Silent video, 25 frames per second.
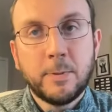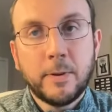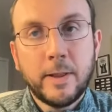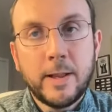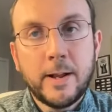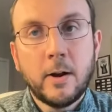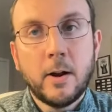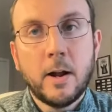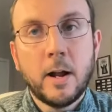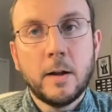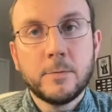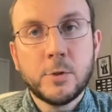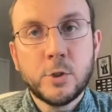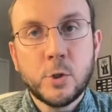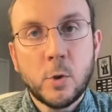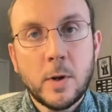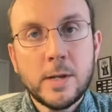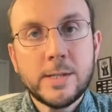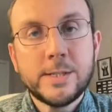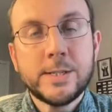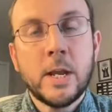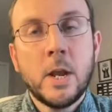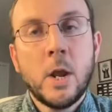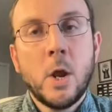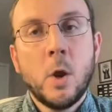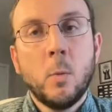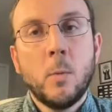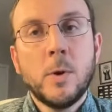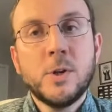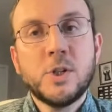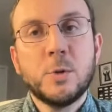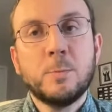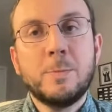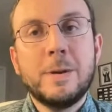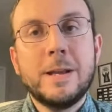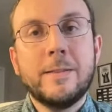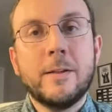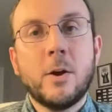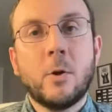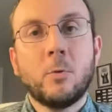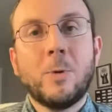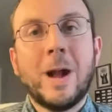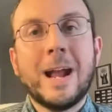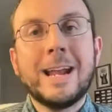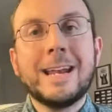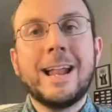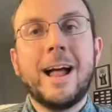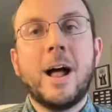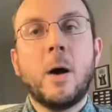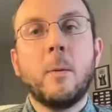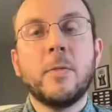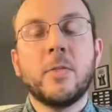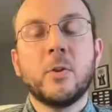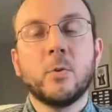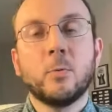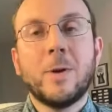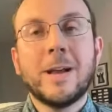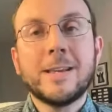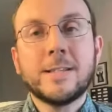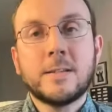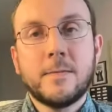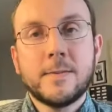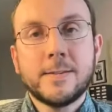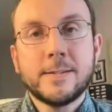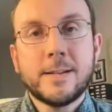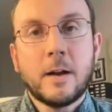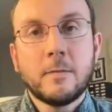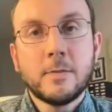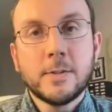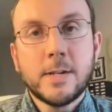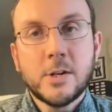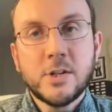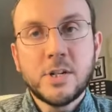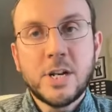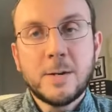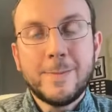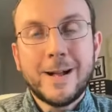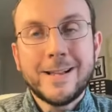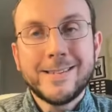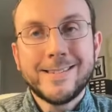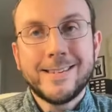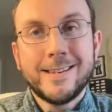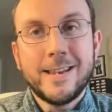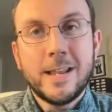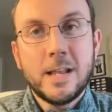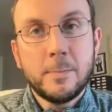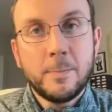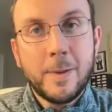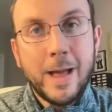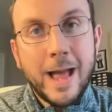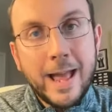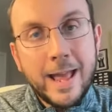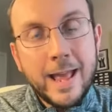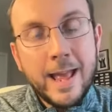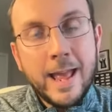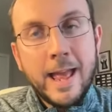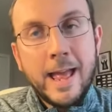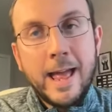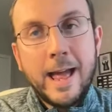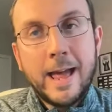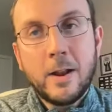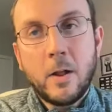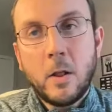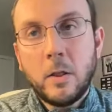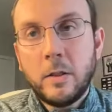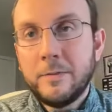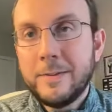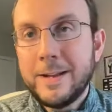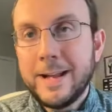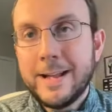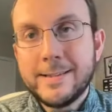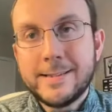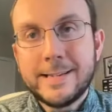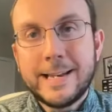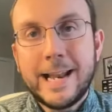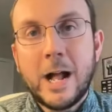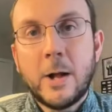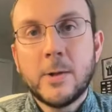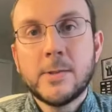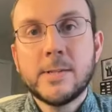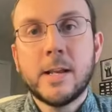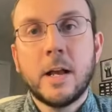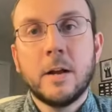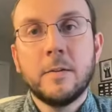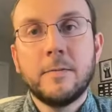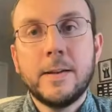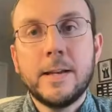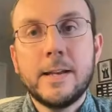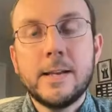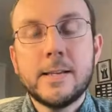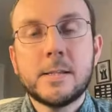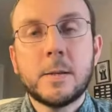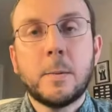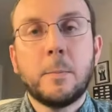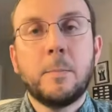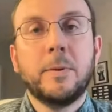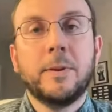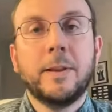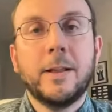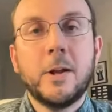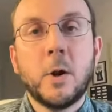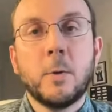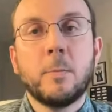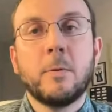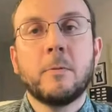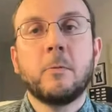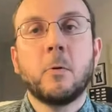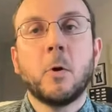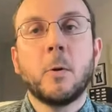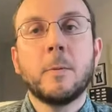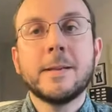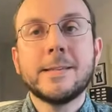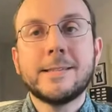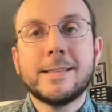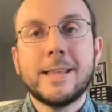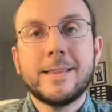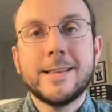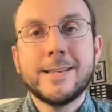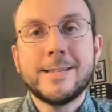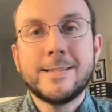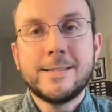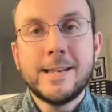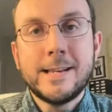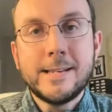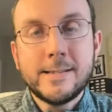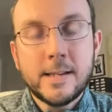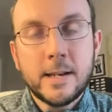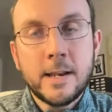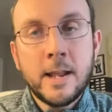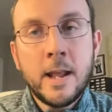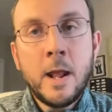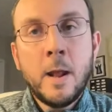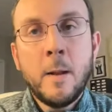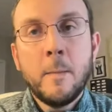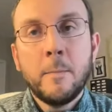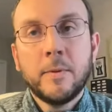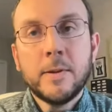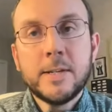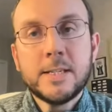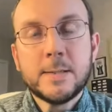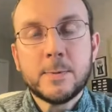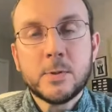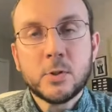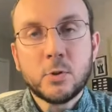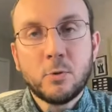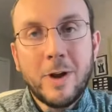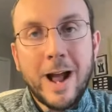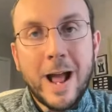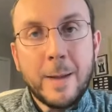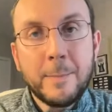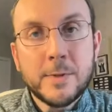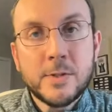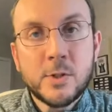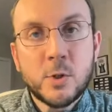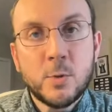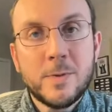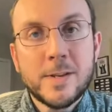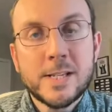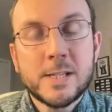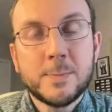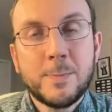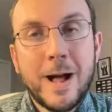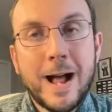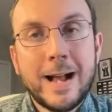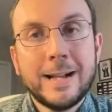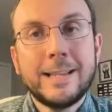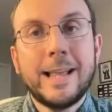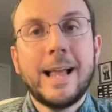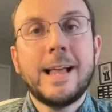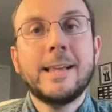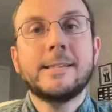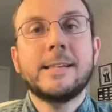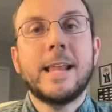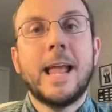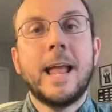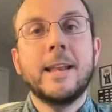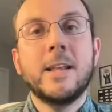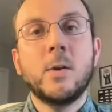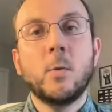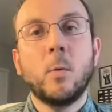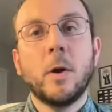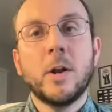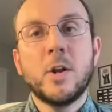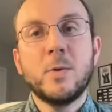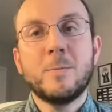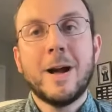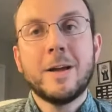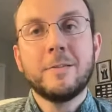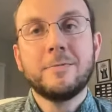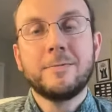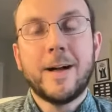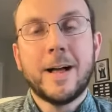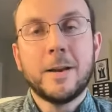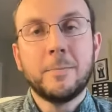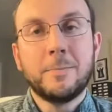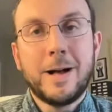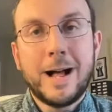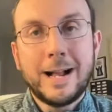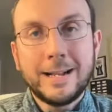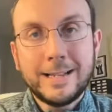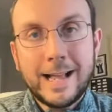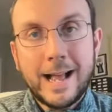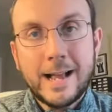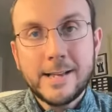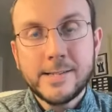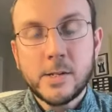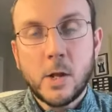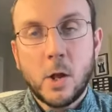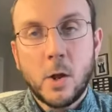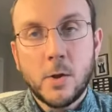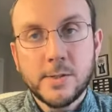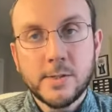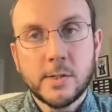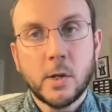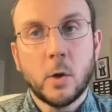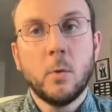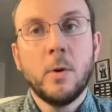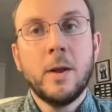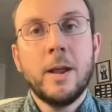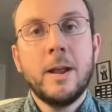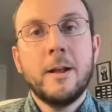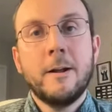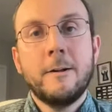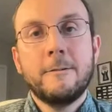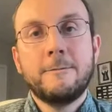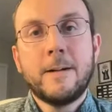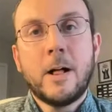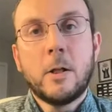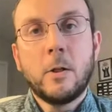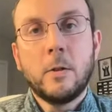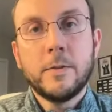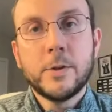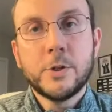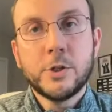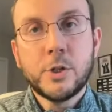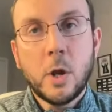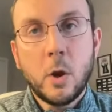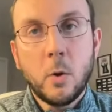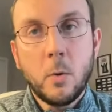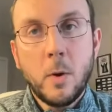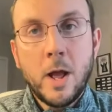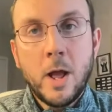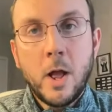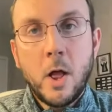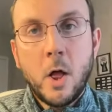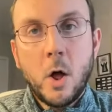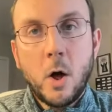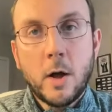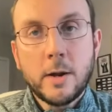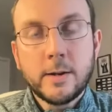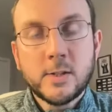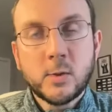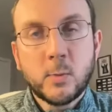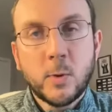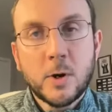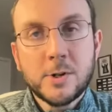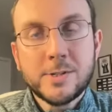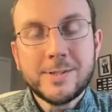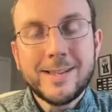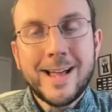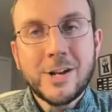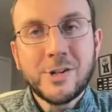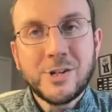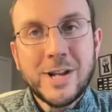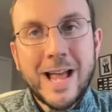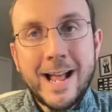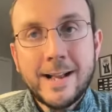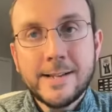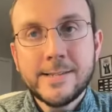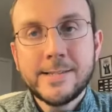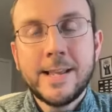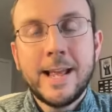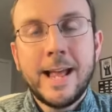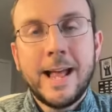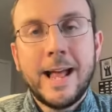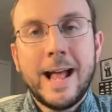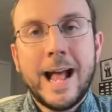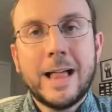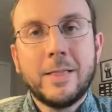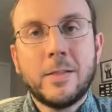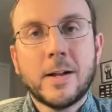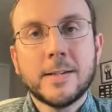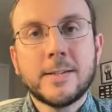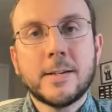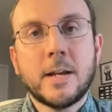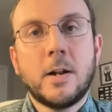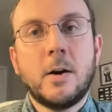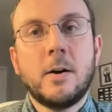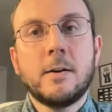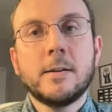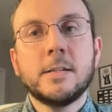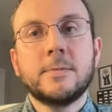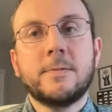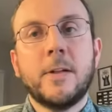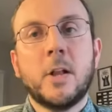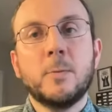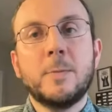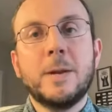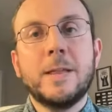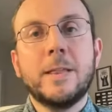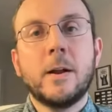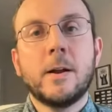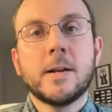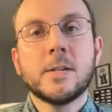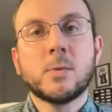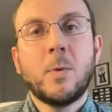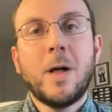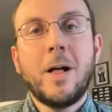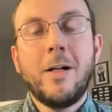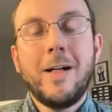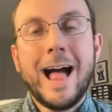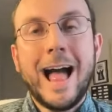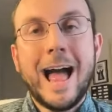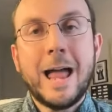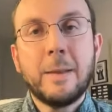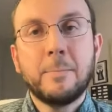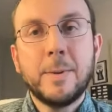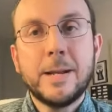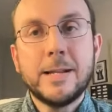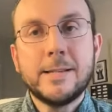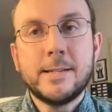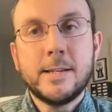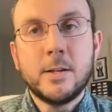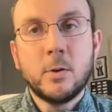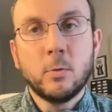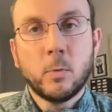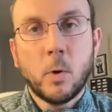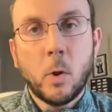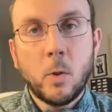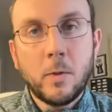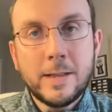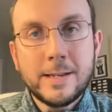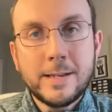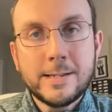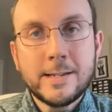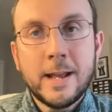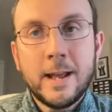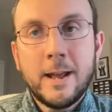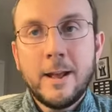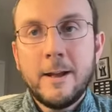player of choice. We should be there right now with the rest of this conversation about Saddiq Bey and all the ins and outs of his player performance this season. Please subscribe to this podcast anywhere you might find podcasts. Also, follow the show on Twitter slash X at Locked On Hawks. Follow me there as well at BT Rowland.